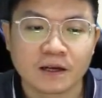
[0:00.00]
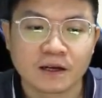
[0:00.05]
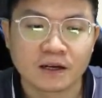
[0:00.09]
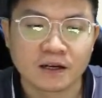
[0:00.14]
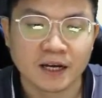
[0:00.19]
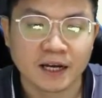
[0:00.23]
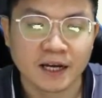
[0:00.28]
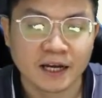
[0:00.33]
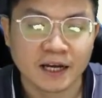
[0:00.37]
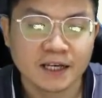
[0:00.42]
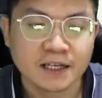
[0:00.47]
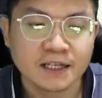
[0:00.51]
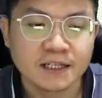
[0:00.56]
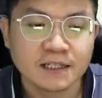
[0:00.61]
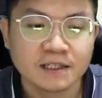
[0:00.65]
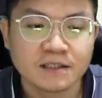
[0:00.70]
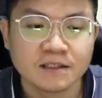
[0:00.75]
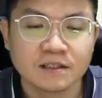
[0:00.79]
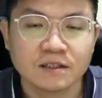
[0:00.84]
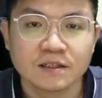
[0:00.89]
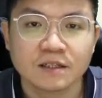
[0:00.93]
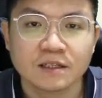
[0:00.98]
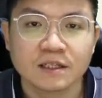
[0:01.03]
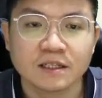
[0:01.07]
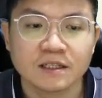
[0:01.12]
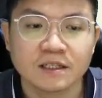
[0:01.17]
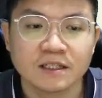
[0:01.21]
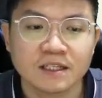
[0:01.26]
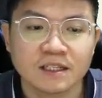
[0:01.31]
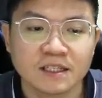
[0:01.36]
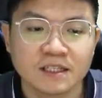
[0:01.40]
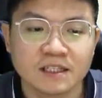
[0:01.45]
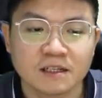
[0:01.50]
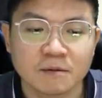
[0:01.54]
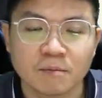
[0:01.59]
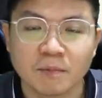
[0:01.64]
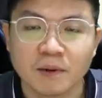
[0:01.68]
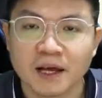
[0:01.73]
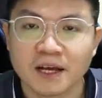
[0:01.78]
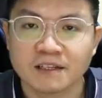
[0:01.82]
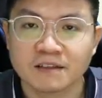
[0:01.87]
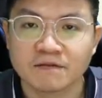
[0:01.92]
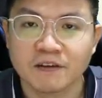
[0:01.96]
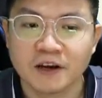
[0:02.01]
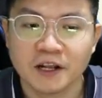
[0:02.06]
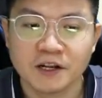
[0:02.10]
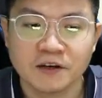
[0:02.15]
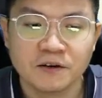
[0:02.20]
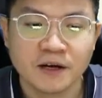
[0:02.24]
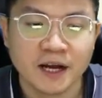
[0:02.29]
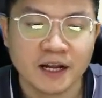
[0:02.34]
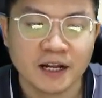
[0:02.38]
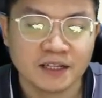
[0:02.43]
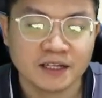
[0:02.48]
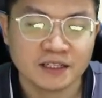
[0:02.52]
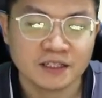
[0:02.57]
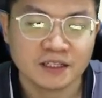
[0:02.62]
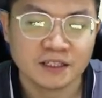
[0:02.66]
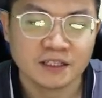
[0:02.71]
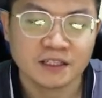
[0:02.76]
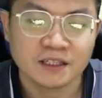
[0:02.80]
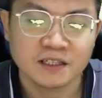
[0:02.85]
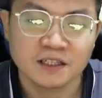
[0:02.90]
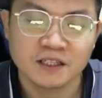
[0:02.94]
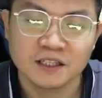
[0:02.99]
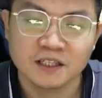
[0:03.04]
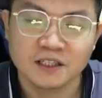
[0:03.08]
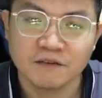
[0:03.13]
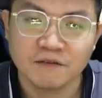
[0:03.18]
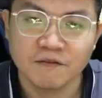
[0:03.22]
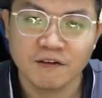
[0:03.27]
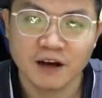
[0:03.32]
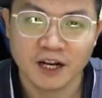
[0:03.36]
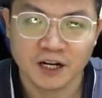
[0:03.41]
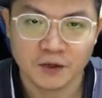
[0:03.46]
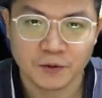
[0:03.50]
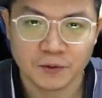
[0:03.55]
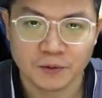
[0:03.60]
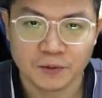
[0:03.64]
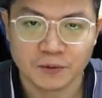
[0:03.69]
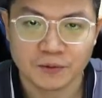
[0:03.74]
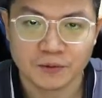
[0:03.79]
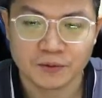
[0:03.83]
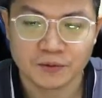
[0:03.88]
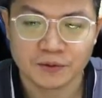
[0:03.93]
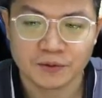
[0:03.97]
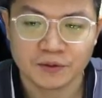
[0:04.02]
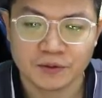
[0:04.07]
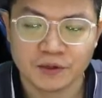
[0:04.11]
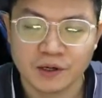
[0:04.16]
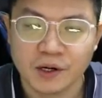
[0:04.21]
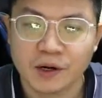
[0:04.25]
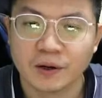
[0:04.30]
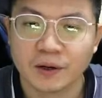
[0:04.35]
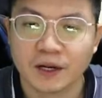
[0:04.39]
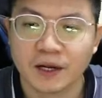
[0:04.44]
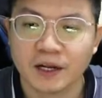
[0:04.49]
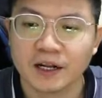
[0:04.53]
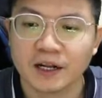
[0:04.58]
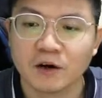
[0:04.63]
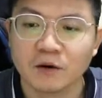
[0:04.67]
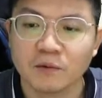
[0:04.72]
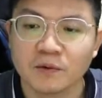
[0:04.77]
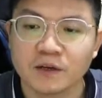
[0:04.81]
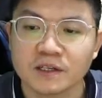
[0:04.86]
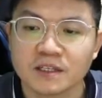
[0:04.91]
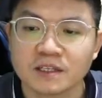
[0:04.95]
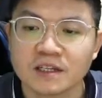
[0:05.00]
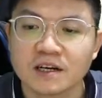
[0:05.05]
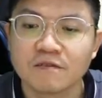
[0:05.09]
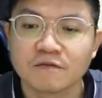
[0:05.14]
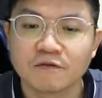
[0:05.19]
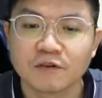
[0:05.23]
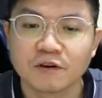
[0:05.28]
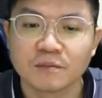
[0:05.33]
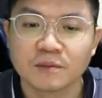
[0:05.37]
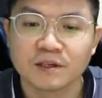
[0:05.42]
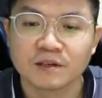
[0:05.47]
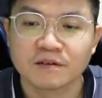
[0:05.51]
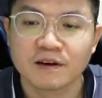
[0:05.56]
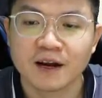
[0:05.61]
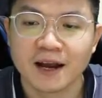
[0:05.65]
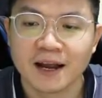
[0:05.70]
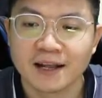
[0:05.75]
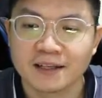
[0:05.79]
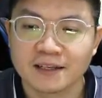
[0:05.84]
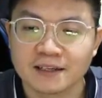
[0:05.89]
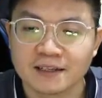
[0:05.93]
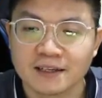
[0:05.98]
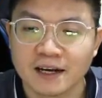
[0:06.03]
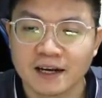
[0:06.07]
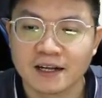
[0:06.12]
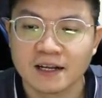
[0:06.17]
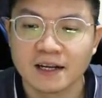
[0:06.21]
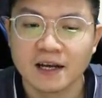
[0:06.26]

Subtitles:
Okay, this is a place value and this is the digit value. And now we start from the right hand side.